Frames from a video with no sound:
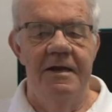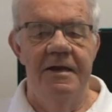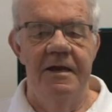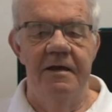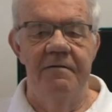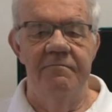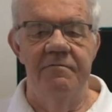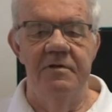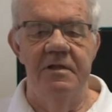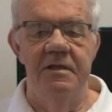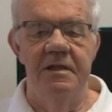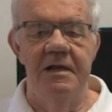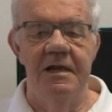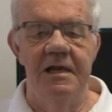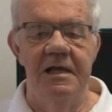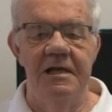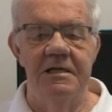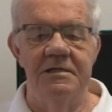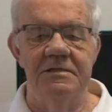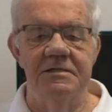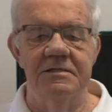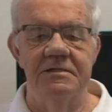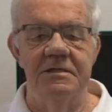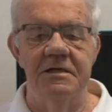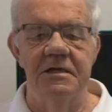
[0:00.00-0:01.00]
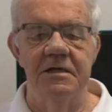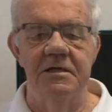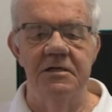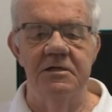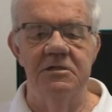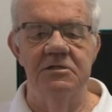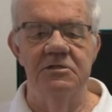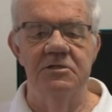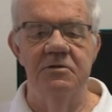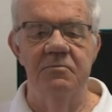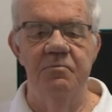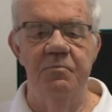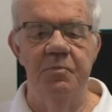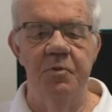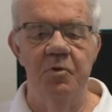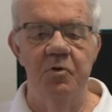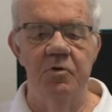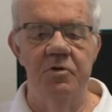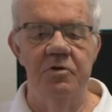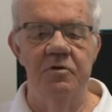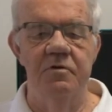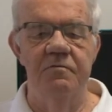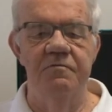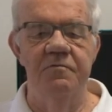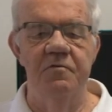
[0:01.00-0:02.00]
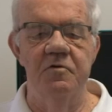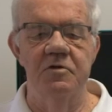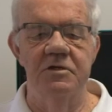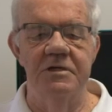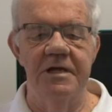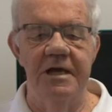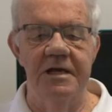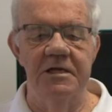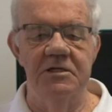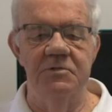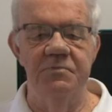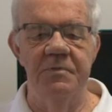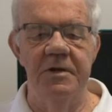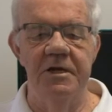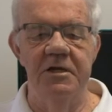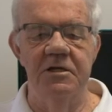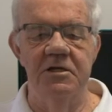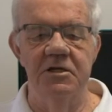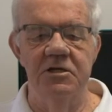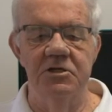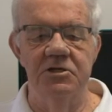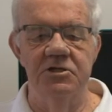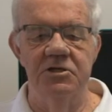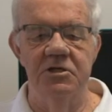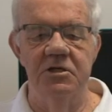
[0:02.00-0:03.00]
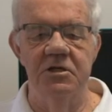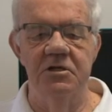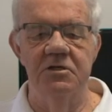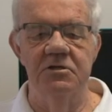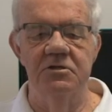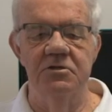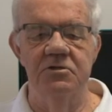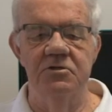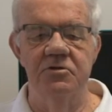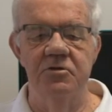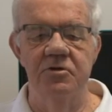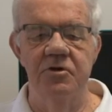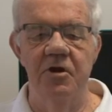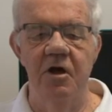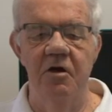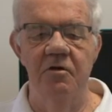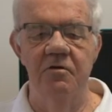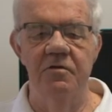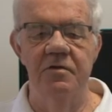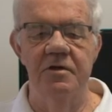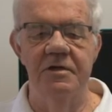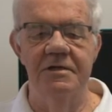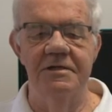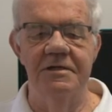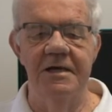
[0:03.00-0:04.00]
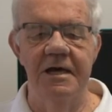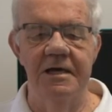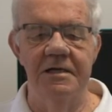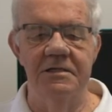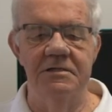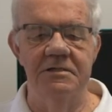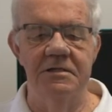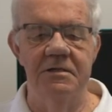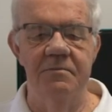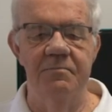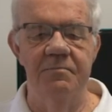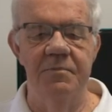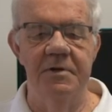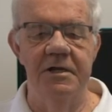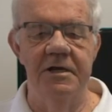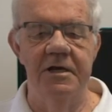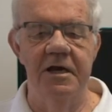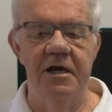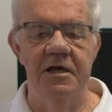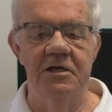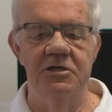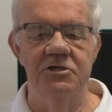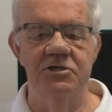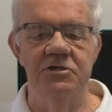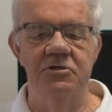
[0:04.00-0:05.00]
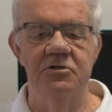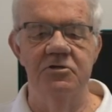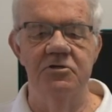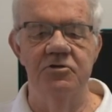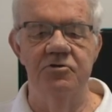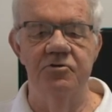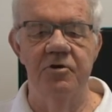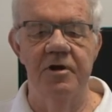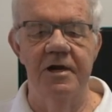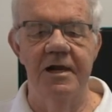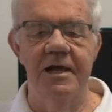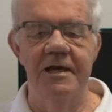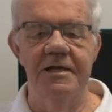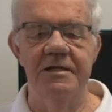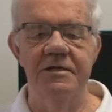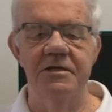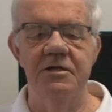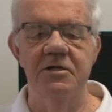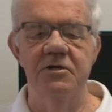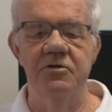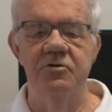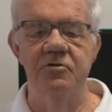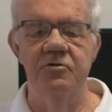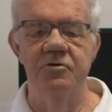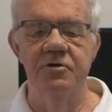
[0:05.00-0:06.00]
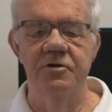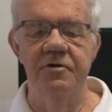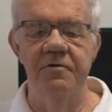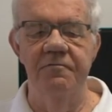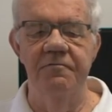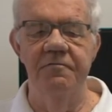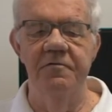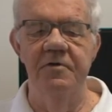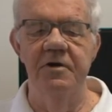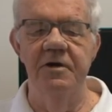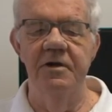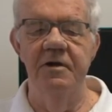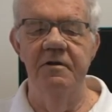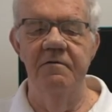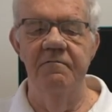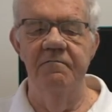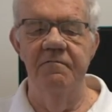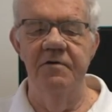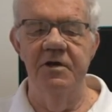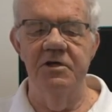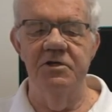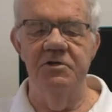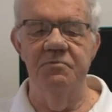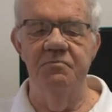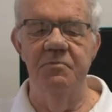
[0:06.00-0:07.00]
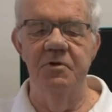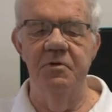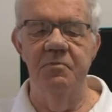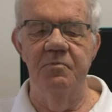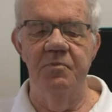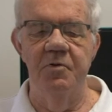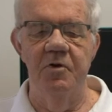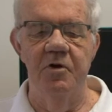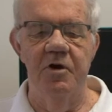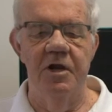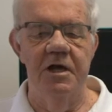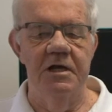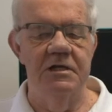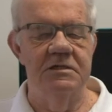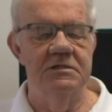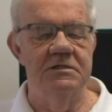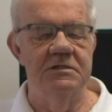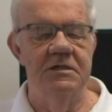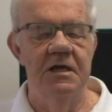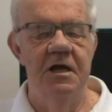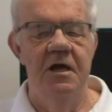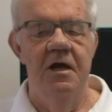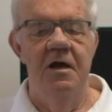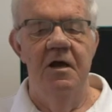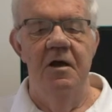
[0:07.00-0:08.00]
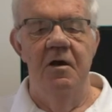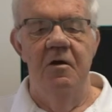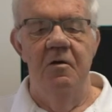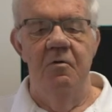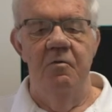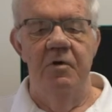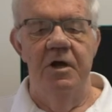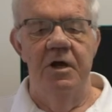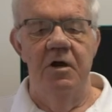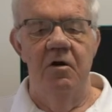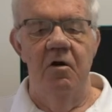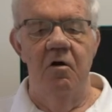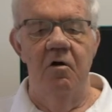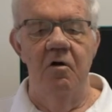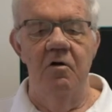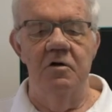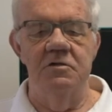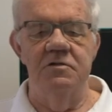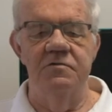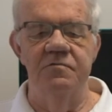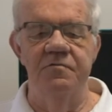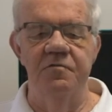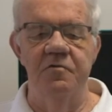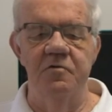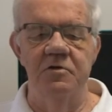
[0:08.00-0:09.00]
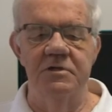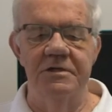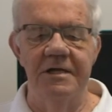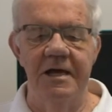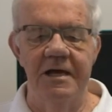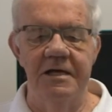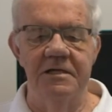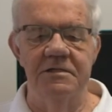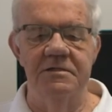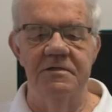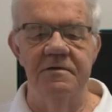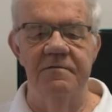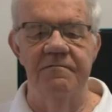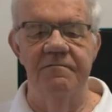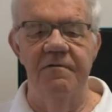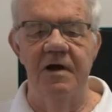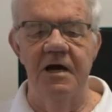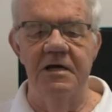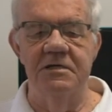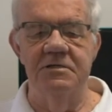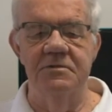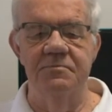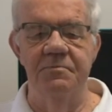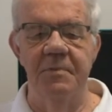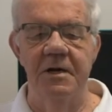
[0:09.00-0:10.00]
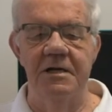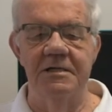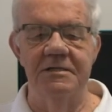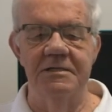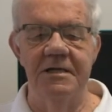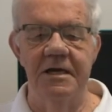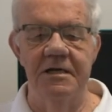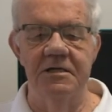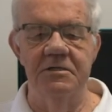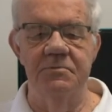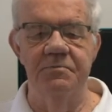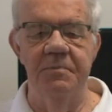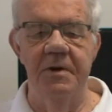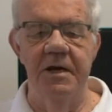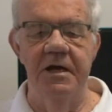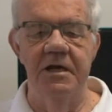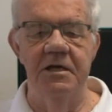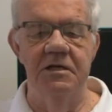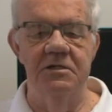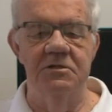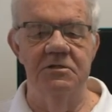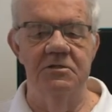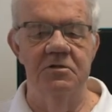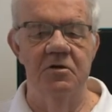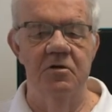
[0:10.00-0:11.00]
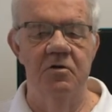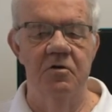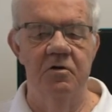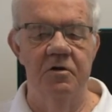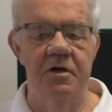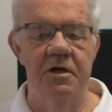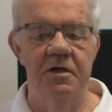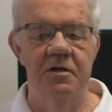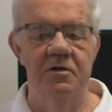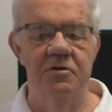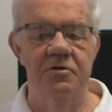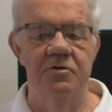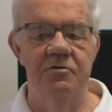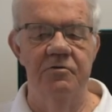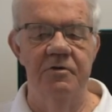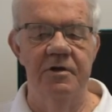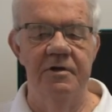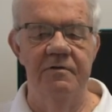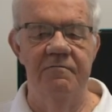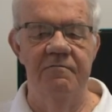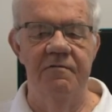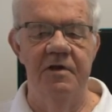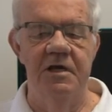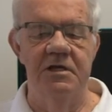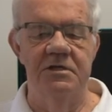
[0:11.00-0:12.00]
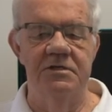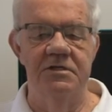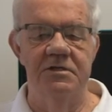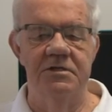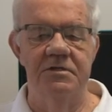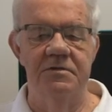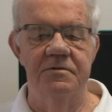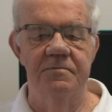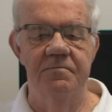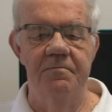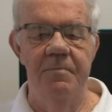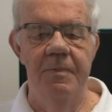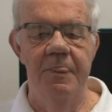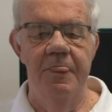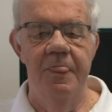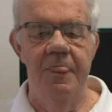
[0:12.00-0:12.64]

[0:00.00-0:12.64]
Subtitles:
Nevertheless, it is important for tax practitioners to know the tax implications relating to different investment products when asked for tax advice by taxpayers looking to invest.